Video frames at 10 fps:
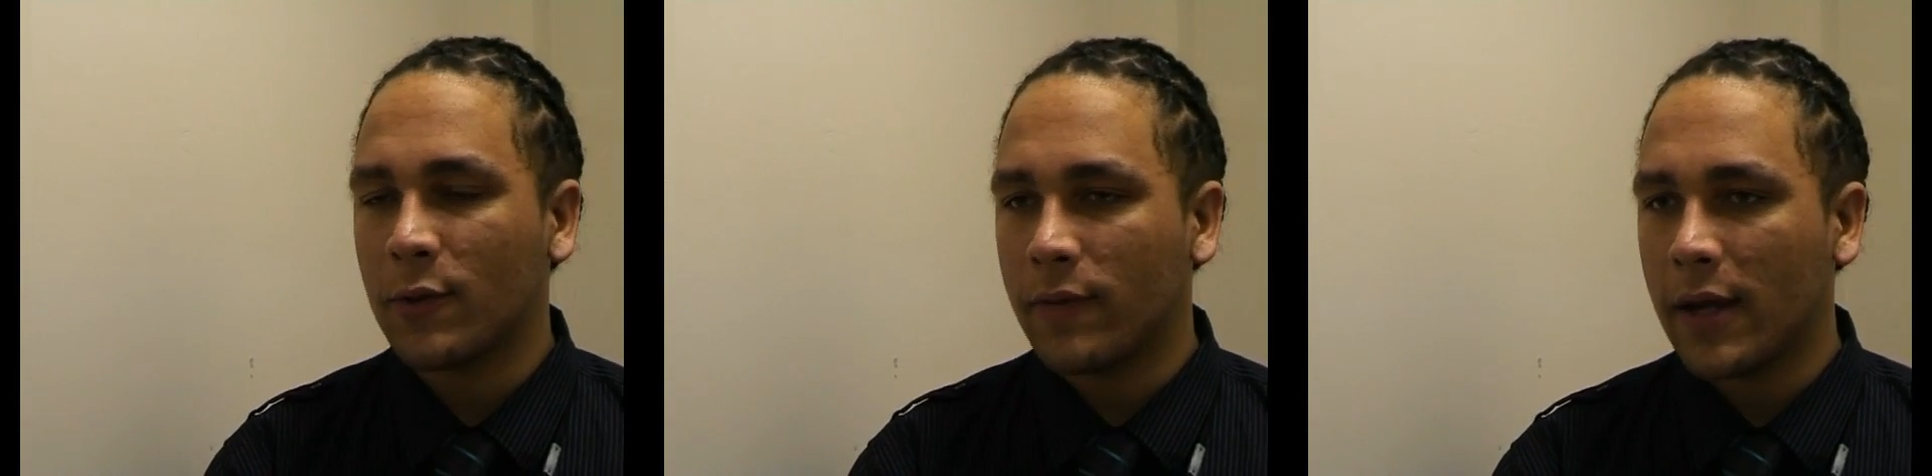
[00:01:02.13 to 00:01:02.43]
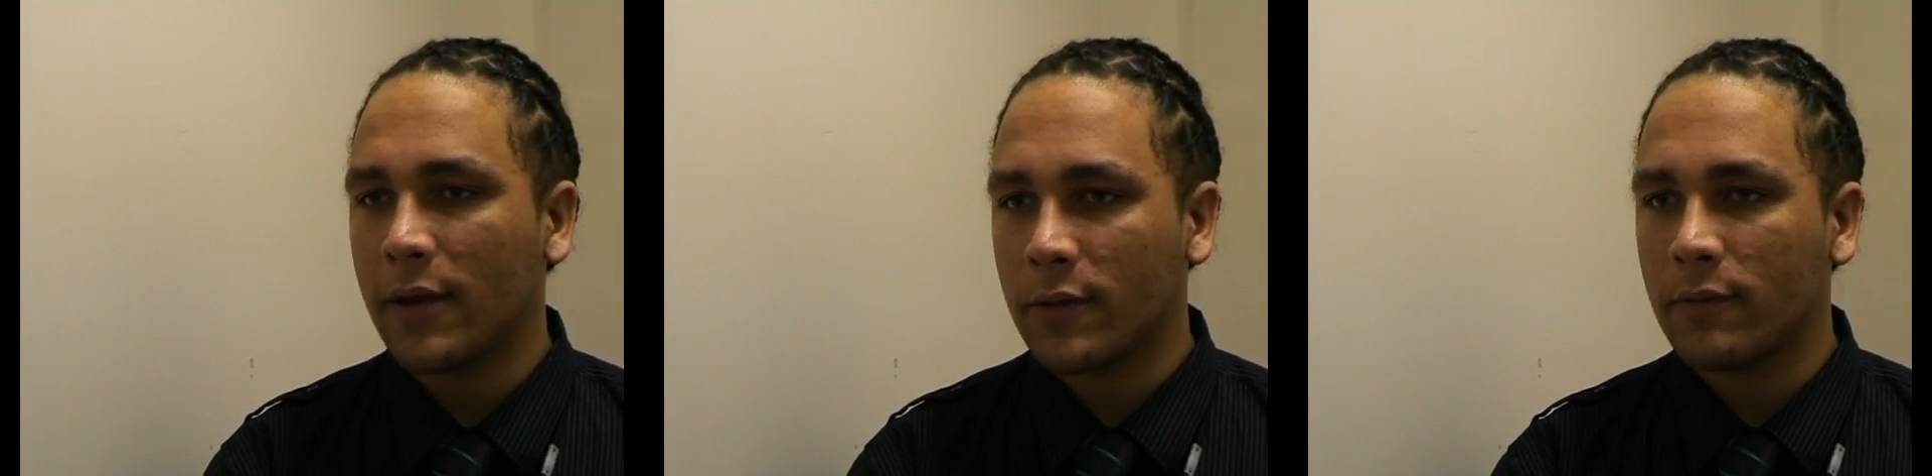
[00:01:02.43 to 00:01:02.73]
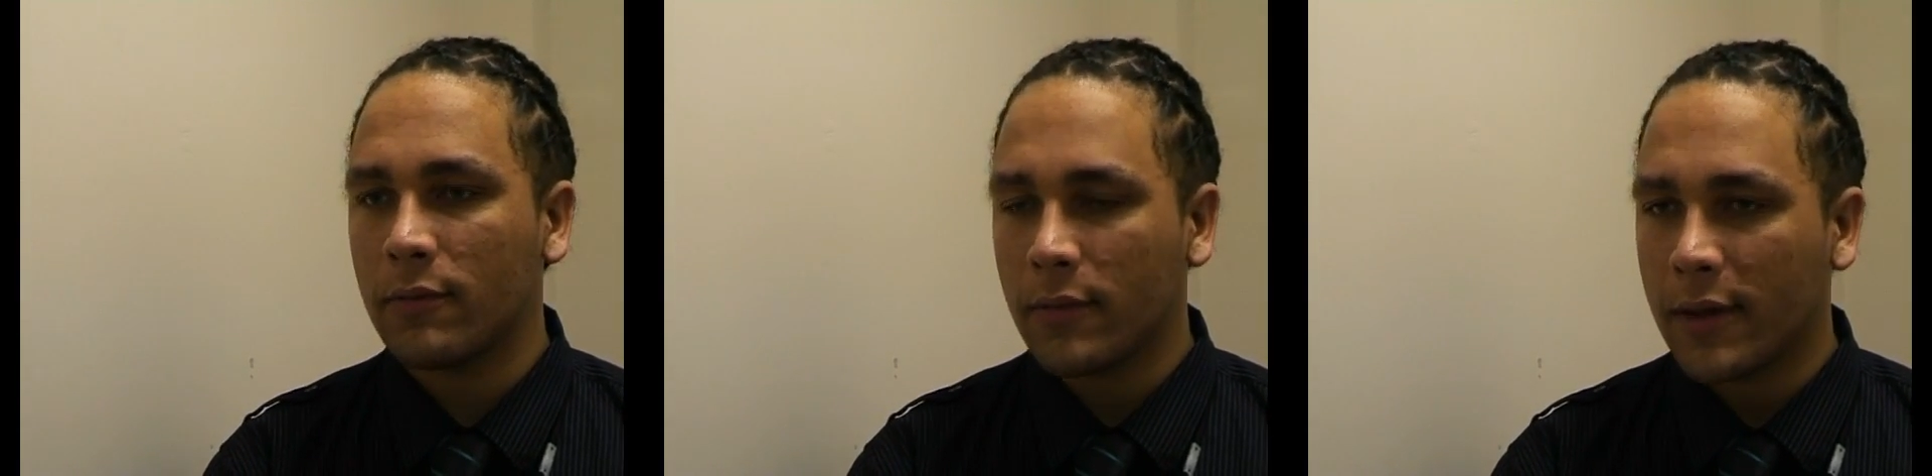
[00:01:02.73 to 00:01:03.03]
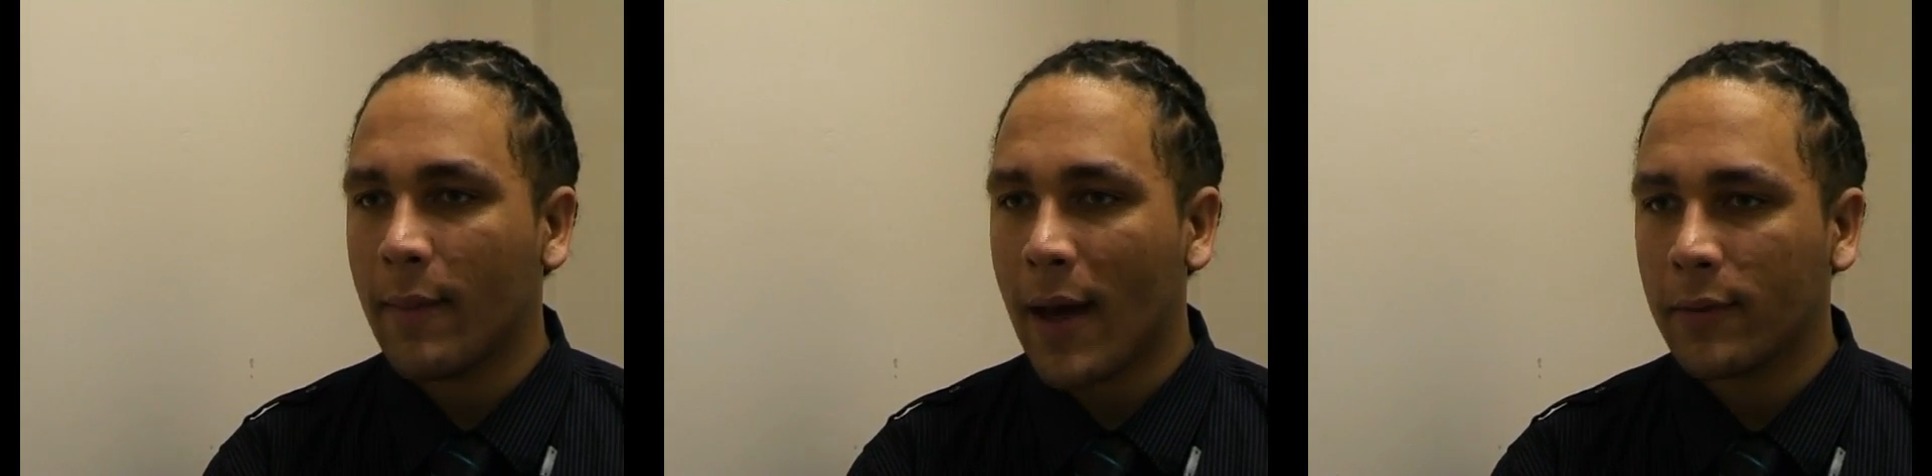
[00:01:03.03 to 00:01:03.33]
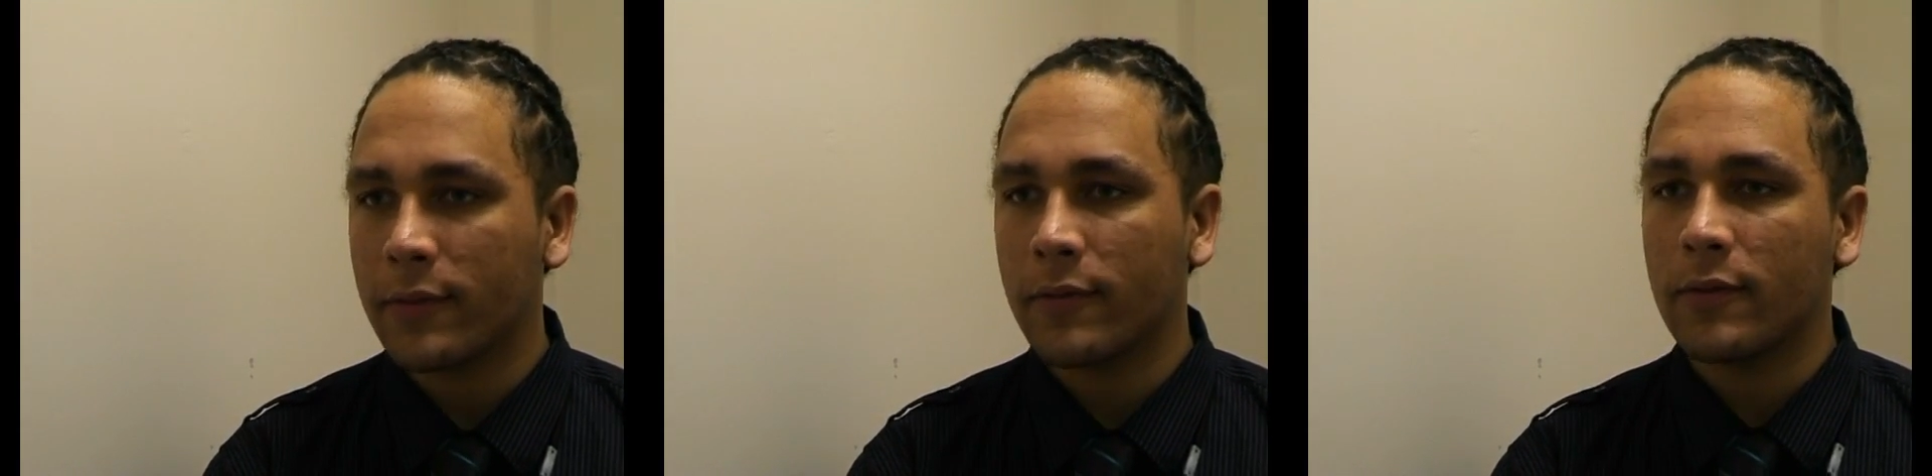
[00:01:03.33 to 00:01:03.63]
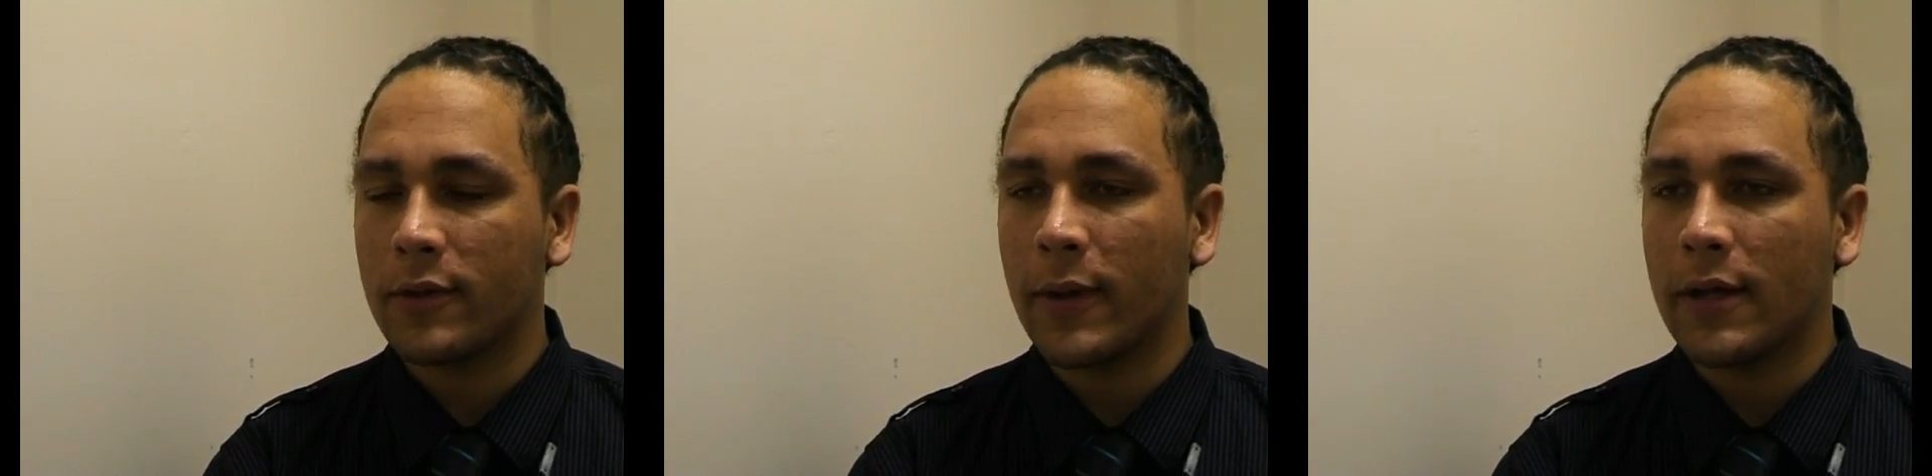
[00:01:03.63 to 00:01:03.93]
or figures on the amount to